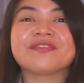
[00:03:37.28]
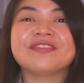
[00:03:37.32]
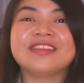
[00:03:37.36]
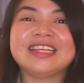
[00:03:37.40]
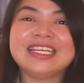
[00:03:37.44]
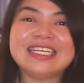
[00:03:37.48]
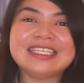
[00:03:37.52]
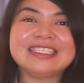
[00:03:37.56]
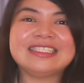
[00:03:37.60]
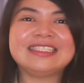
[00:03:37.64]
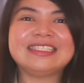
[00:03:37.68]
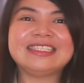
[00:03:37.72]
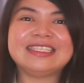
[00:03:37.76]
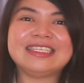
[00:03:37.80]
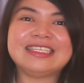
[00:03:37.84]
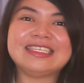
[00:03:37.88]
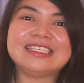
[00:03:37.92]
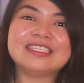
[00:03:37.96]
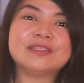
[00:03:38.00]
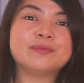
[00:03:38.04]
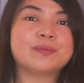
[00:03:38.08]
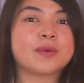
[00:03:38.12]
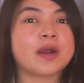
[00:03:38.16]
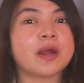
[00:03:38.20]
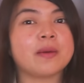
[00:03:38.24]
This tea
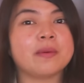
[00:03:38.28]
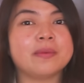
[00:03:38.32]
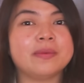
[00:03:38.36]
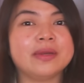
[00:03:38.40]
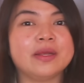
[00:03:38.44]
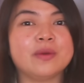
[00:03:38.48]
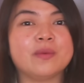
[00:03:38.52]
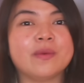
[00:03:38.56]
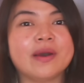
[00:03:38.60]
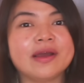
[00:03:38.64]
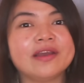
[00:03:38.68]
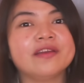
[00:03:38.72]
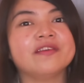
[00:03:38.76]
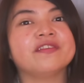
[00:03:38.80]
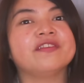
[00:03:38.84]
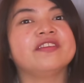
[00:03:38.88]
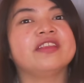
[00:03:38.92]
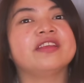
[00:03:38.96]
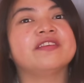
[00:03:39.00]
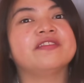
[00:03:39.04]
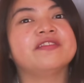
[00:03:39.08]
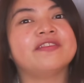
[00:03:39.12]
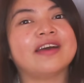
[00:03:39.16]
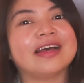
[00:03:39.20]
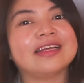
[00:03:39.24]
is probably one of
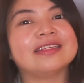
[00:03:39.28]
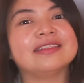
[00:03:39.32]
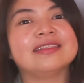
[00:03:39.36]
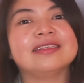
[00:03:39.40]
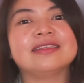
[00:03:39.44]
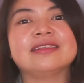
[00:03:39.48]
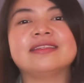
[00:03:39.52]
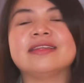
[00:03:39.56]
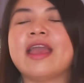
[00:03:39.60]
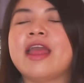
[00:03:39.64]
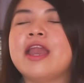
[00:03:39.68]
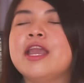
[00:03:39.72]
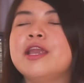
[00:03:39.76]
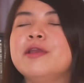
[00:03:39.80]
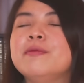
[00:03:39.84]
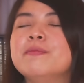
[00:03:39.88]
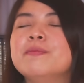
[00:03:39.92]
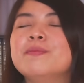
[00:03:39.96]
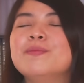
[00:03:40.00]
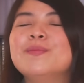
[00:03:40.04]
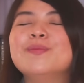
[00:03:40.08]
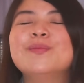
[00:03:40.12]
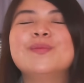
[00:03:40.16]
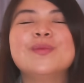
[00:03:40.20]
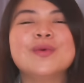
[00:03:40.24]
the fastest and
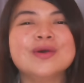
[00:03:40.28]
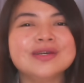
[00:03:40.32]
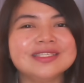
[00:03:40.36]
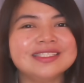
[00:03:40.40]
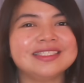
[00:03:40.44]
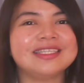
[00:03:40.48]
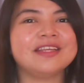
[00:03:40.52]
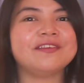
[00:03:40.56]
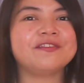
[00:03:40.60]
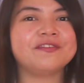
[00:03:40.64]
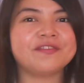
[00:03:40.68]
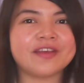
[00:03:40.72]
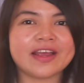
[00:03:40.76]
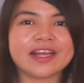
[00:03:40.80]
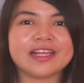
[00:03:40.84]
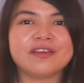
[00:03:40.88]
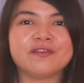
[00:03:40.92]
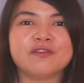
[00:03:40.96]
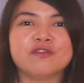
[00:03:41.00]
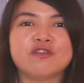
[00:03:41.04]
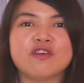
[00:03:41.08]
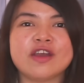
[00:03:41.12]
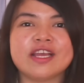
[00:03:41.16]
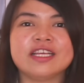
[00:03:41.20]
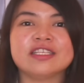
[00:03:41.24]
most
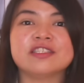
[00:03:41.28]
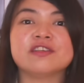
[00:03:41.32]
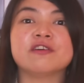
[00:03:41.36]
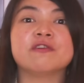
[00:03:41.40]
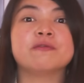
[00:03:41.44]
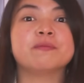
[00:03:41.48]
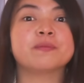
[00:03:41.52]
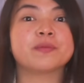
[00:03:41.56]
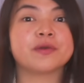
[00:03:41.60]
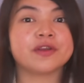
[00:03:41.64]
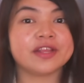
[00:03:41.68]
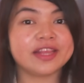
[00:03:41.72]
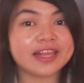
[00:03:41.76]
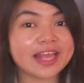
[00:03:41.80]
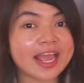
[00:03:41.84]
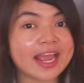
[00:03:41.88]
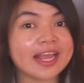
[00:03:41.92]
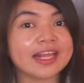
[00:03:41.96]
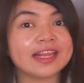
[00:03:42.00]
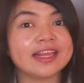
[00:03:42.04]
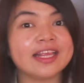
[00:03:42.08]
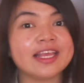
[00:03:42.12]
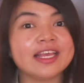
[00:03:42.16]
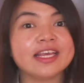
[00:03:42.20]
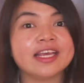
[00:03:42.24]
effective ways of
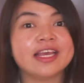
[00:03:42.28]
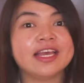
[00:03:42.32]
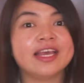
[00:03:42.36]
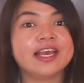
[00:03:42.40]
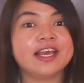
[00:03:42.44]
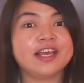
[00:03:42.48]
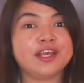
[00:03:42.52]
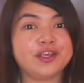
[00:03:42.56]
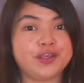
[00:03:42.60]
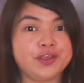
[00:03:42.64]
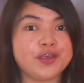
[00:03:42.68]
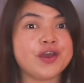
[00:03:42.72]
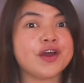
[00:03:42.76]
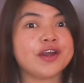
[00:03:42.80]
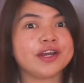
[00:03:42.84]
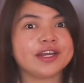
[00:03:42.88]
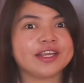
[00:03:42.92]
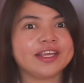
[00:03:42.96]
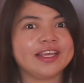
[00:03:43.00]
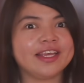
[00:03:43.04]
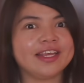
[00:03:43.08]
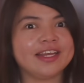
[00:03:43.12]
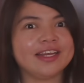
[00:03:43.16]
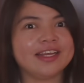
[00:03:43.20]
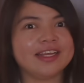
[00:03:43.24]
protecting your
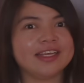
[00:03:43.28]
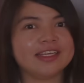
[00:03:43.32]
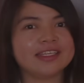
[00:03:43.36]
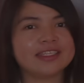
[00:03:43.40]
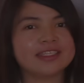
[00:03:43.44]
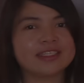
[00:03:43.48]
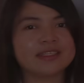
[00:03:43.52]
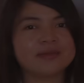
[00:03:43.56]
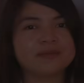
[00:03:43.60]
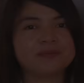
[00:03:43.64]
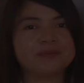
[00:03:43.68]
kidneys.